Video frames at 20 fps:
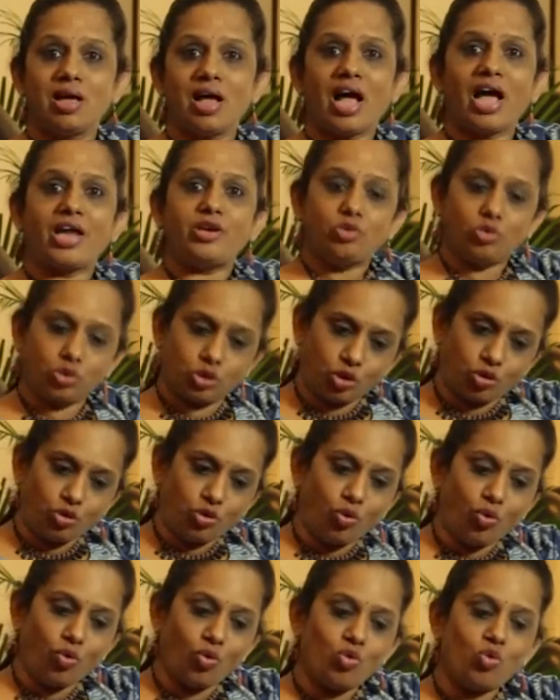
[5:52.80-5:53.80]
and you should
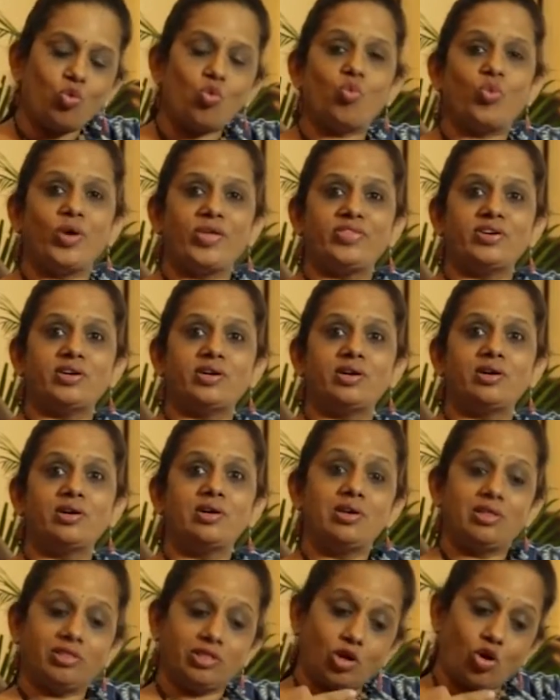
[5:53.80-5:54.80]
know whether
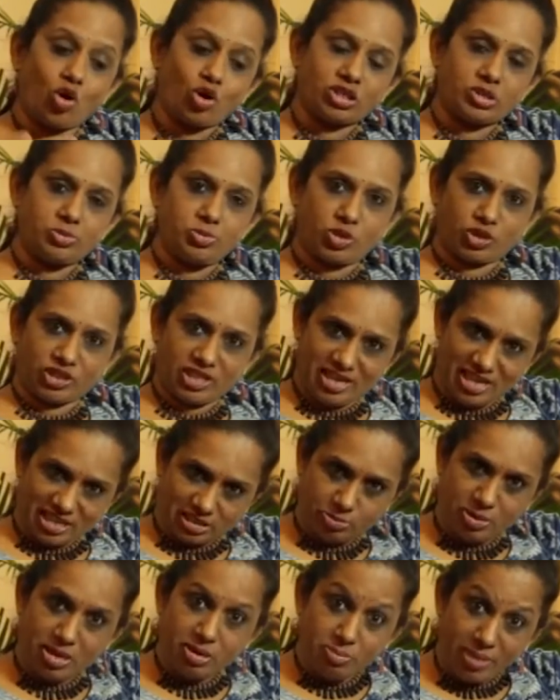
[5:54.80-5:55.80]
the contribution has
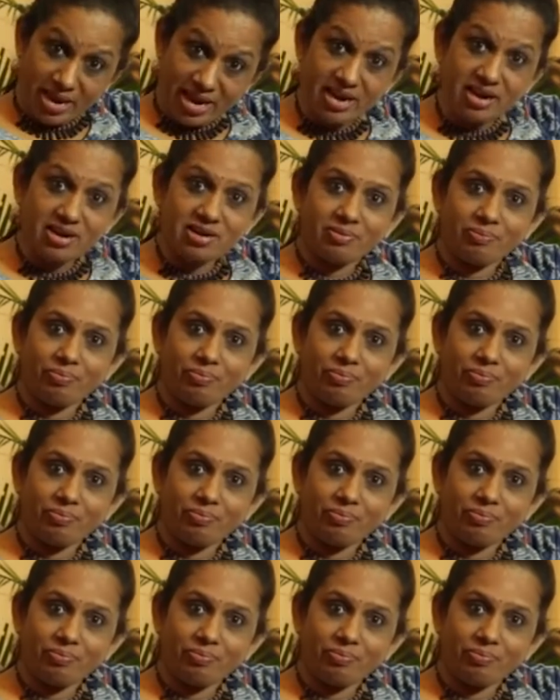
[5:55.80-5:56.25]
been made